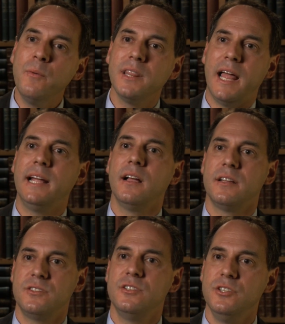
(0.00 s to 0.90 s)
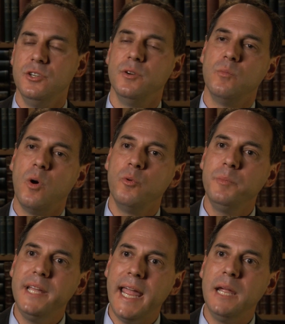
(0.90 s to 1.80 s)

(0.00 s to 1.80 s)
would like us to do, and what we'll be